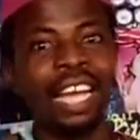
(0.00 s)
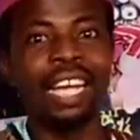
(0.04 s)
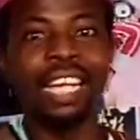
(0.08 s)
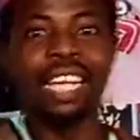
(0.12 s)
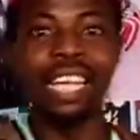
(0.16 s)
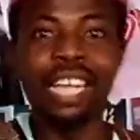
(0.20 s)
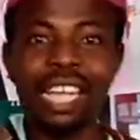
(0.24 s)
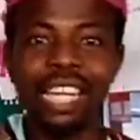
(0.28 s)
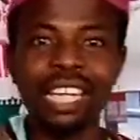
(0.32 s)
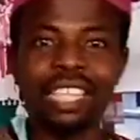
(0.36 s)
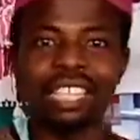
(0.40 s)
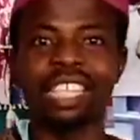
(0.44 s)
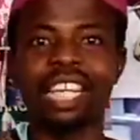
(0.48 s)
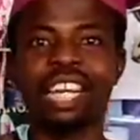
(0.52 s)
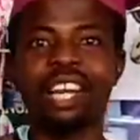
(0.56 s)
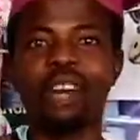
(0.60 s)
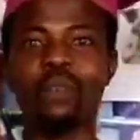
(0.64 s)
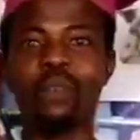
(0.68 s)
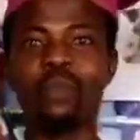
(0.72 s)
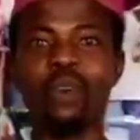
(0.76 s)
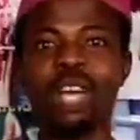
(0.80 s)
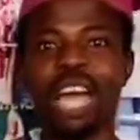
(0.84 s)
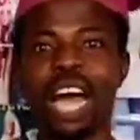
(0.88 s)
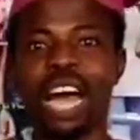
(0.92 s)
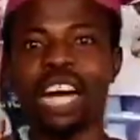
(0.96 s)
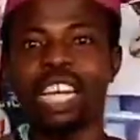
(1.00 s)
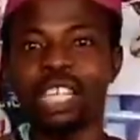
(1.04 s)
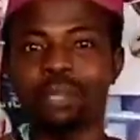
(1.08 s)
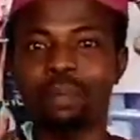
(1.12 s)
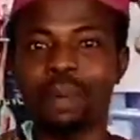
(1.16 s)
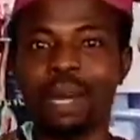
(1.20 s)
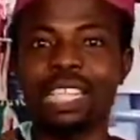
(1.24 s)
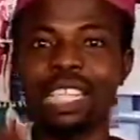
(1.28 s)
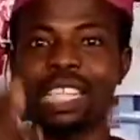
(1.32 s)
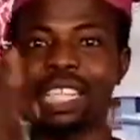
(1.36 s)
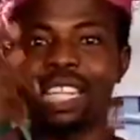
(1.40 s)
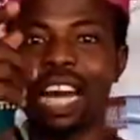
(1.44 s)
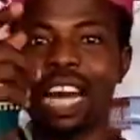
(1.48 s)
is we are
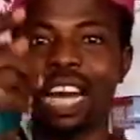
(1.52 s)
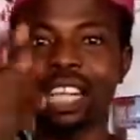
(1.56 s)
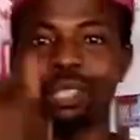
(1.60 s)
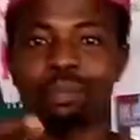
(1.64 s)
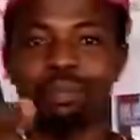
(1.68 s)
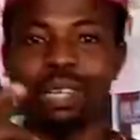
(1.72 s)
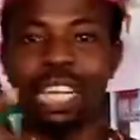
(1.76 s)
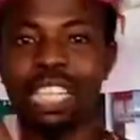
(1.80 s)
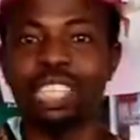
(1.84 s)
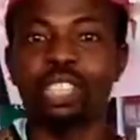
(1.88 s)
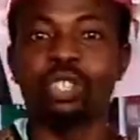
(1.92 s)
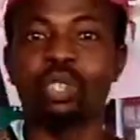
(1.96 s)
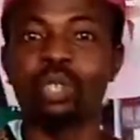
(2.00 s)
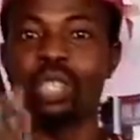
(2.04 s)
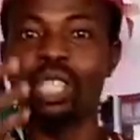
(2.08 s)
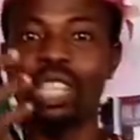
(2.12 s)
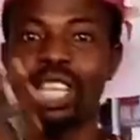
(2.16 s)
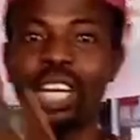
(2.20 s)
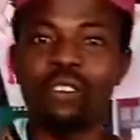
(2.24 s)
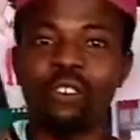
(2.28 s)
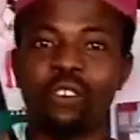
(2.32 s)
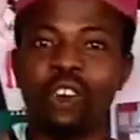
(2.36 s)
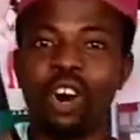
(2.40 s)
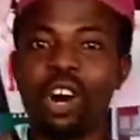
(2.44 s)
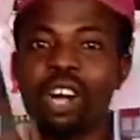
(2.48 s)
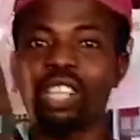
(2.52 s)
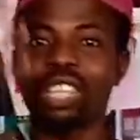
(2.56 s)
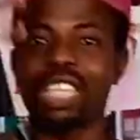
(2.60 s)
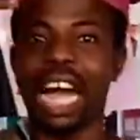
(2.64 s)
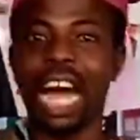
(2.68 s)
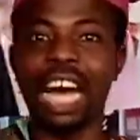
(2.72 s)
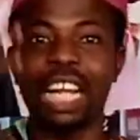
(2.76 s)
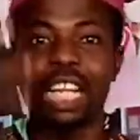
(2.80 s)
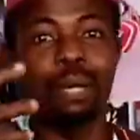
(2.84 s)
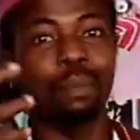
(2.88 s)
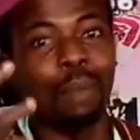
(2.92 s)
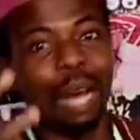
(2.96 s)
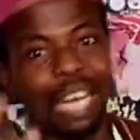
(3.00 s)
expecting that person to give us
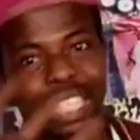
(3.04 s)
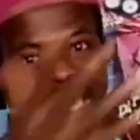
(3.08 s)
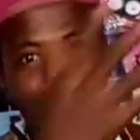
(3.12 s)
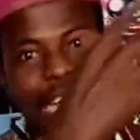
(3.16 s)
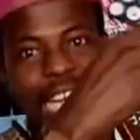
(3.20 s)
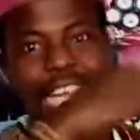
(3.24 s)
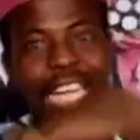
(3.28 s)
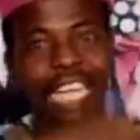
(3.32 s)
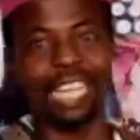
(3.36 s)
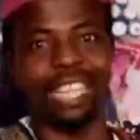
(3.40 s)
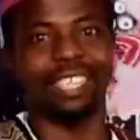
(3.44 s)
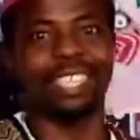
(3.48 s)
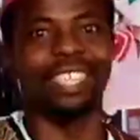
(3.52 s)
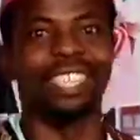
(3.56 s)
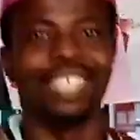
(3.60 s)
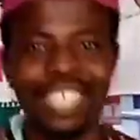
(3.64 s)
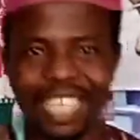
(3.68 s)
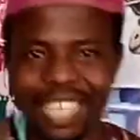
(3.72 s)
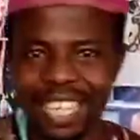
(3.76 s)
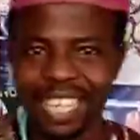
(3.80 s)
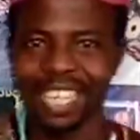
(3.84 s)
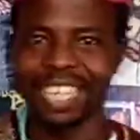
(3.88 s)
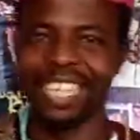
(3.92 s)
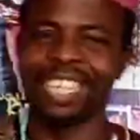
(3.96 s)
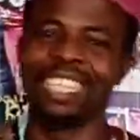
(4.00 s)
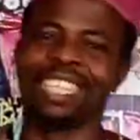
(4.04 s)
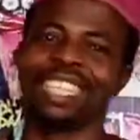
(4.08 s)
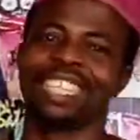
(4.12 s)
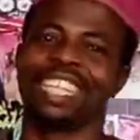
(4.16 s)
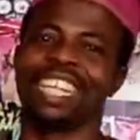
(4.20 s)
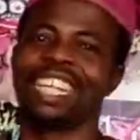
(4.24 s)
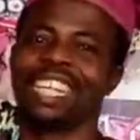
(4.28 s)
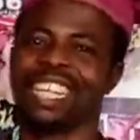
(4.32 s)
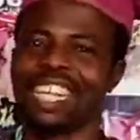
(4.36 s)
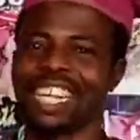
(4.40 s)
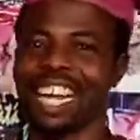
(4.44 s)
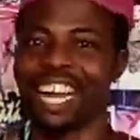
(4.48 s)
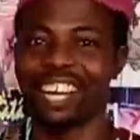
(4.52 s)
animal skin.
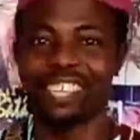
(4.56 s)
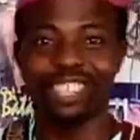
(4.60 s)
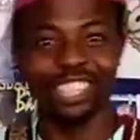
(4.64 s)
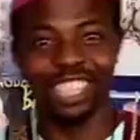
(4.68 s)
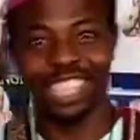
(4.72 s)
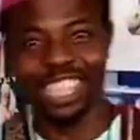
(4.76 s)
Can you